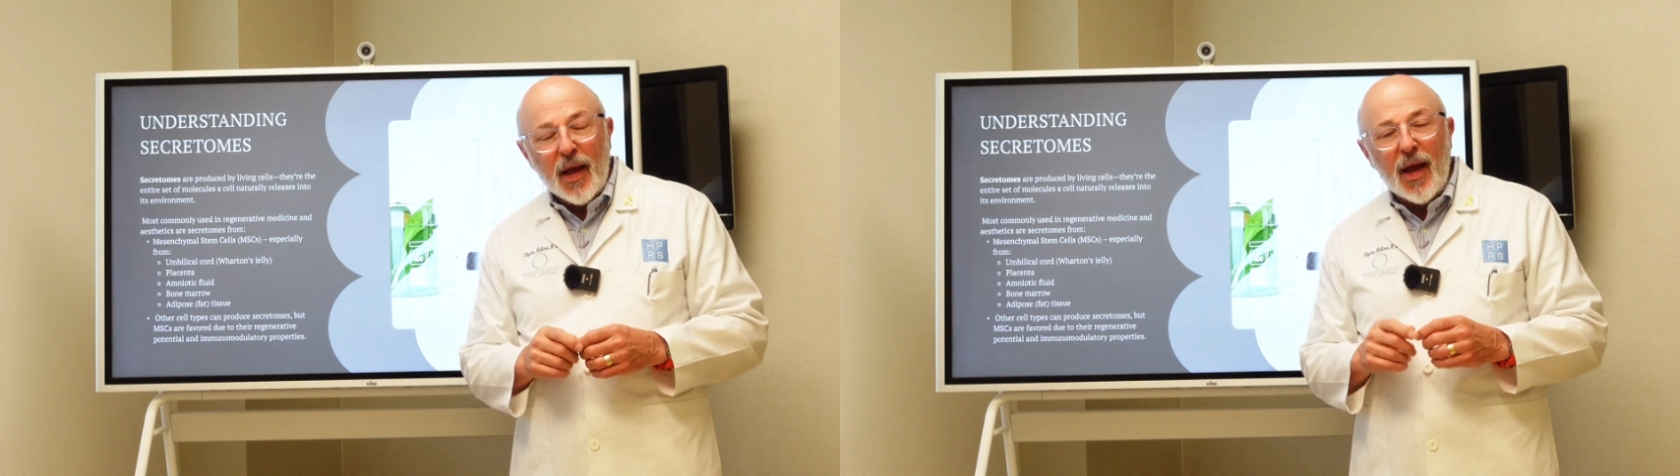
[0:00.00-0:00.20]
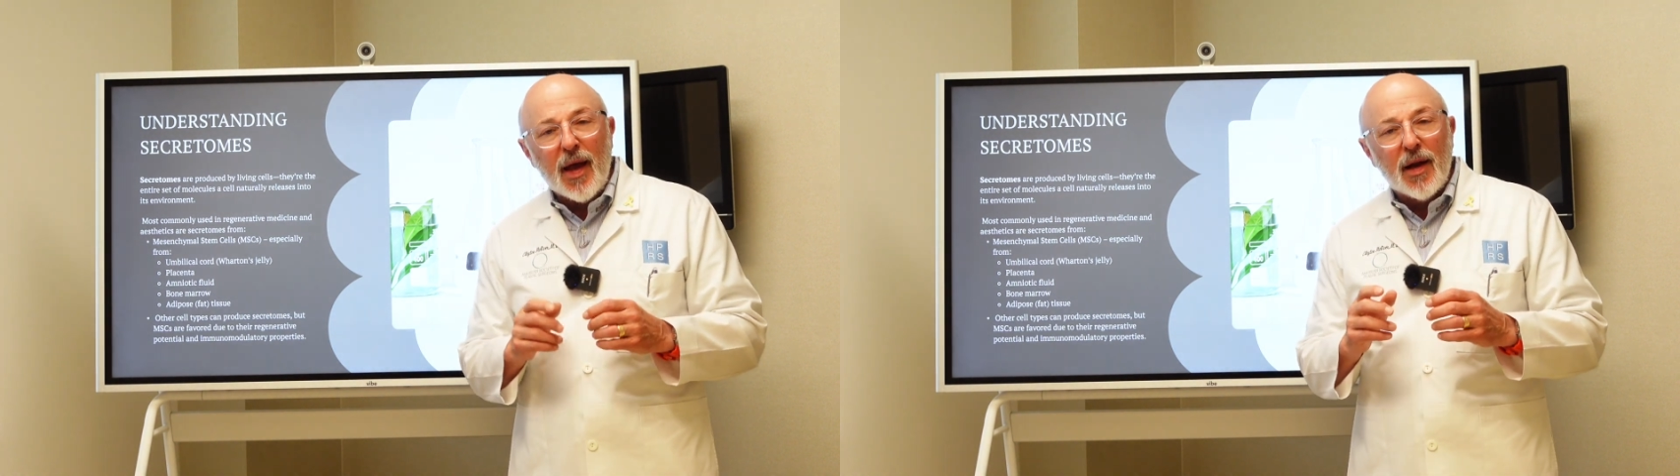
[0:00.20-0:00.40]

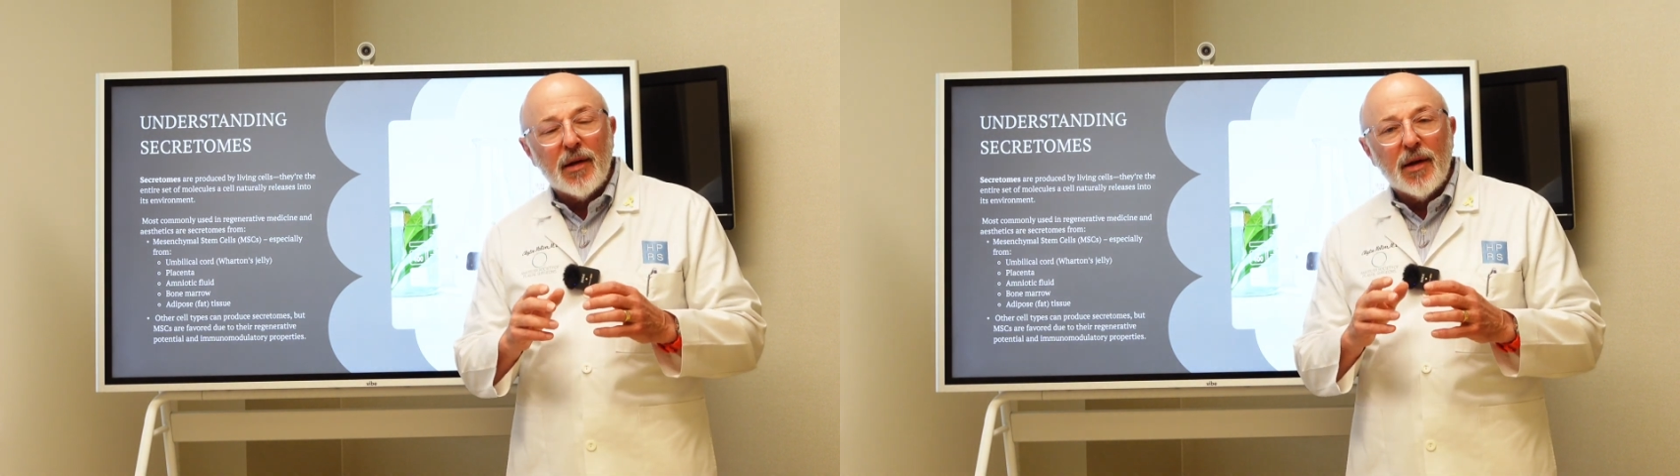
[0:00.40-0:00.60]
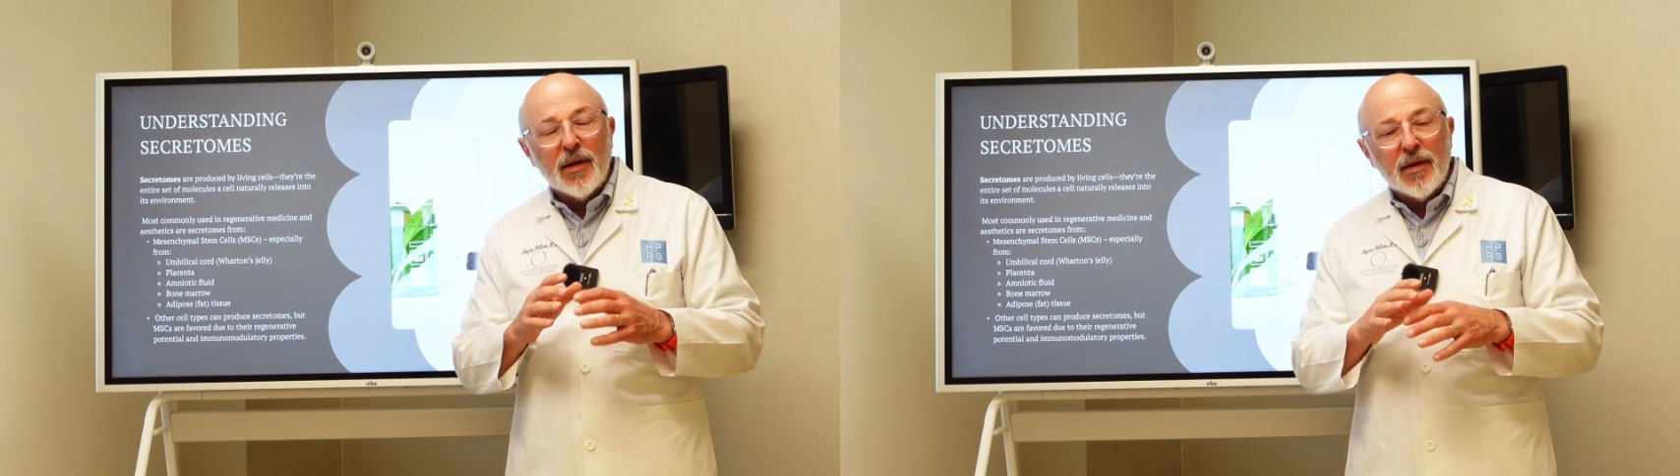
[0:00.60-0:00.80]

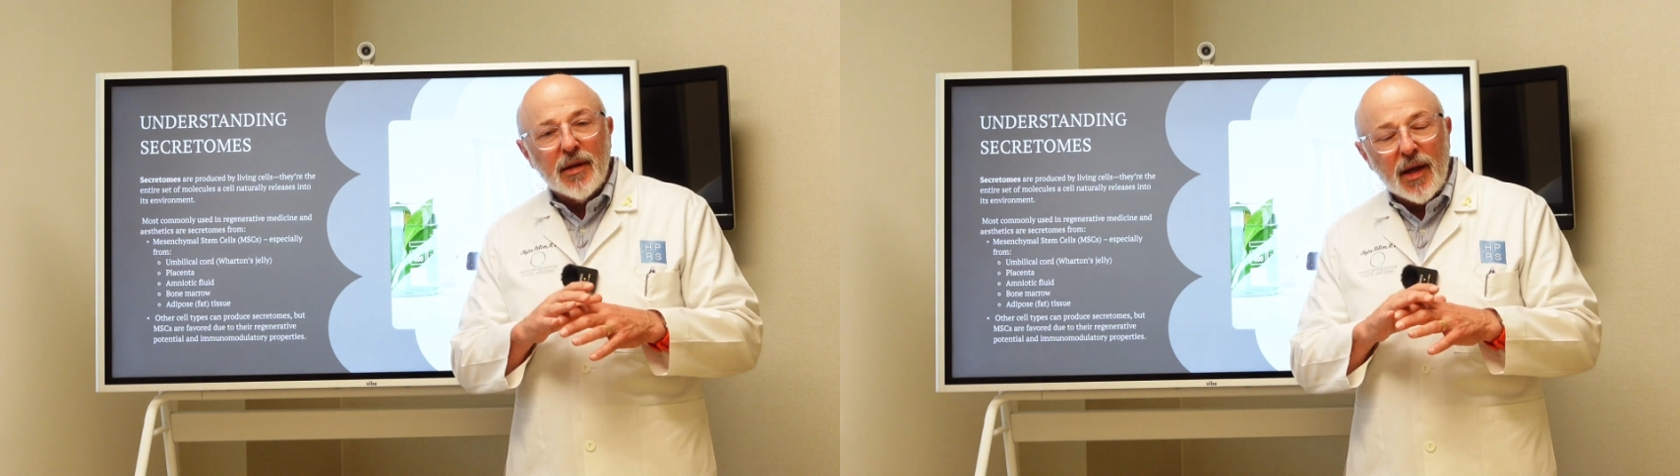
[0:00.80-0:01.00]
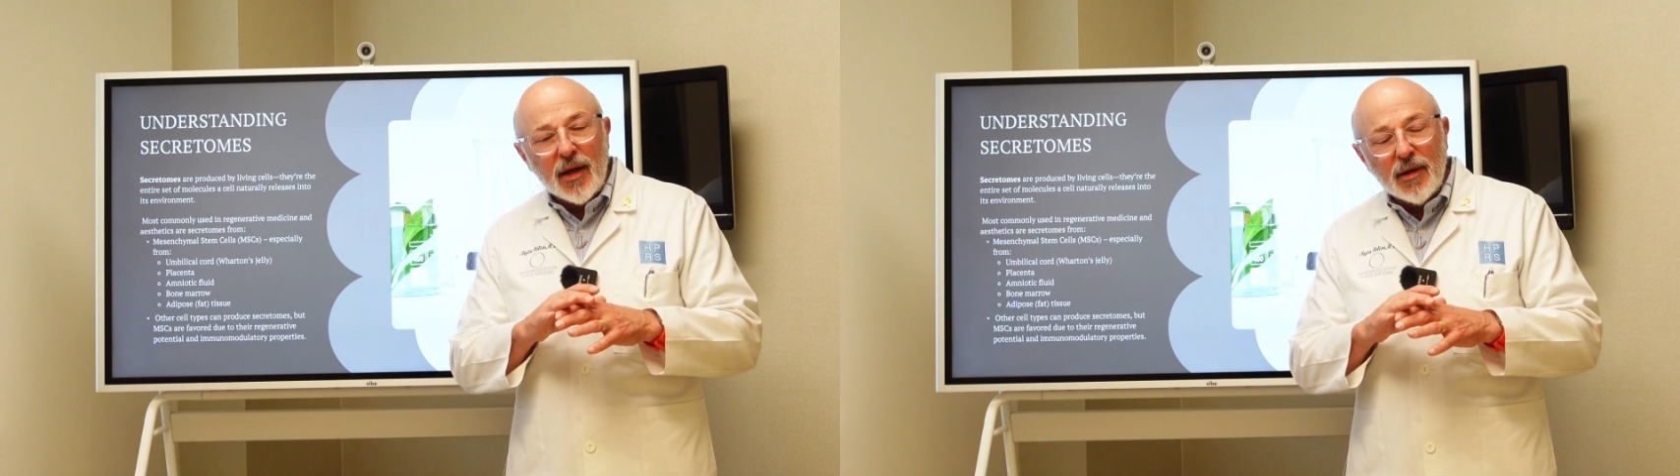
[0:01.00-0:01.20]
and
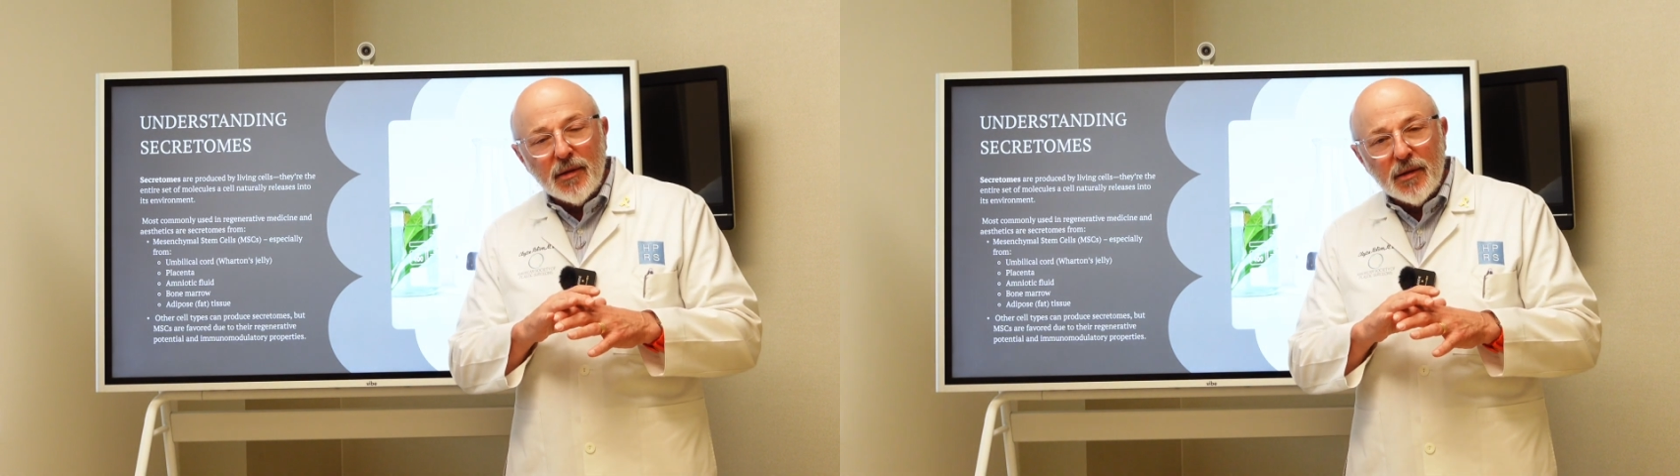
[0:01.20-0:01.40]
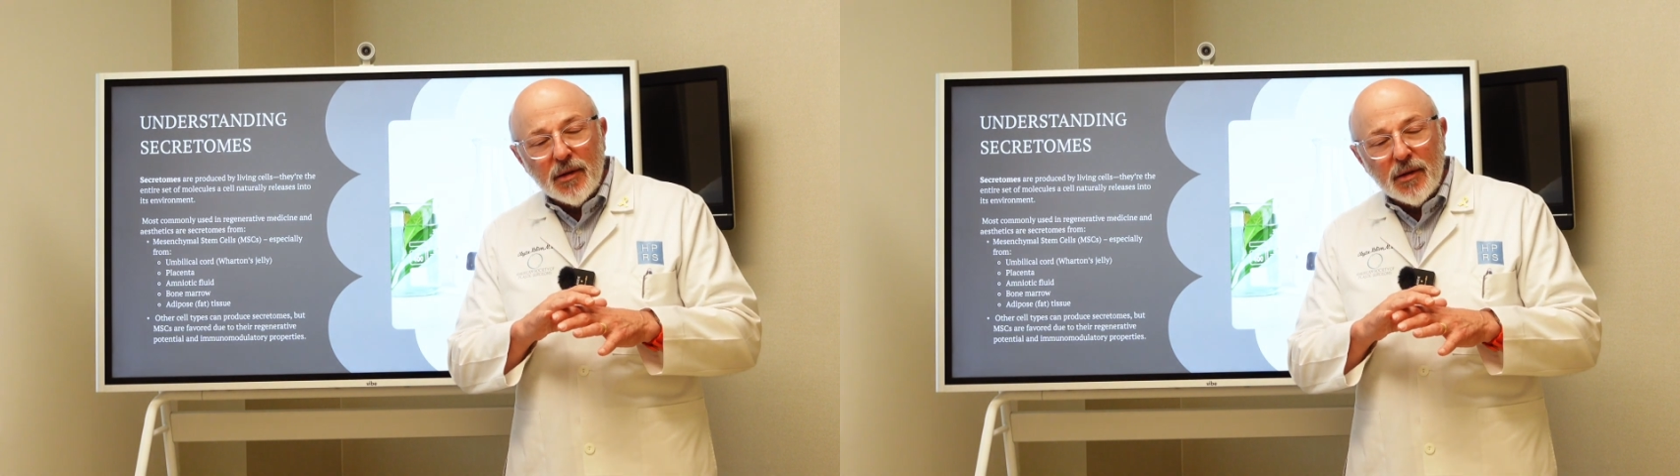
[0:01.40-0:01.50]
they